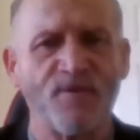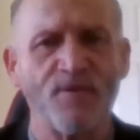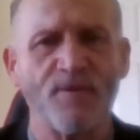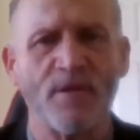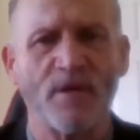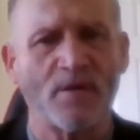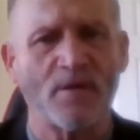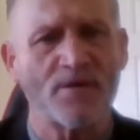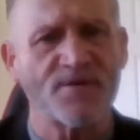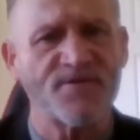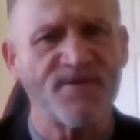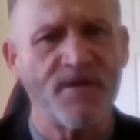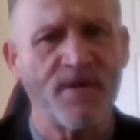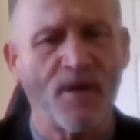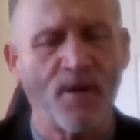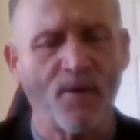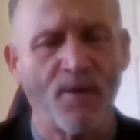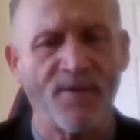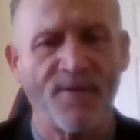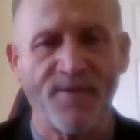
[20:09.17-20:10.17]
2 years,
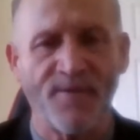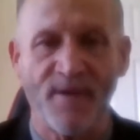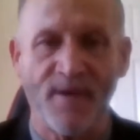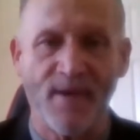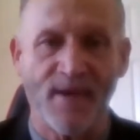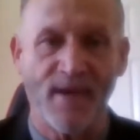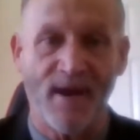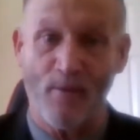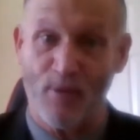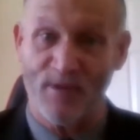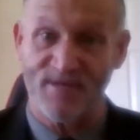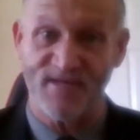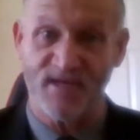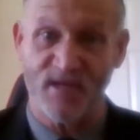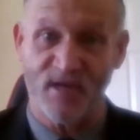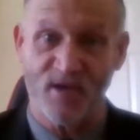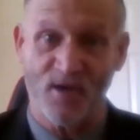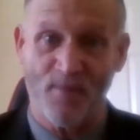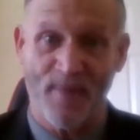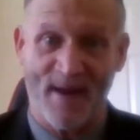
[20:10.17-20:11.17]
and I
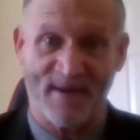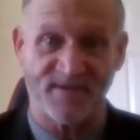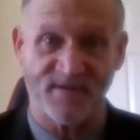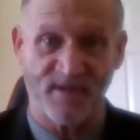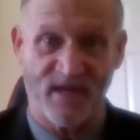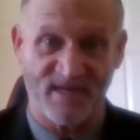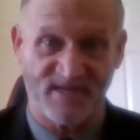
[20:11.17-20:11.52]
wasn't going to go back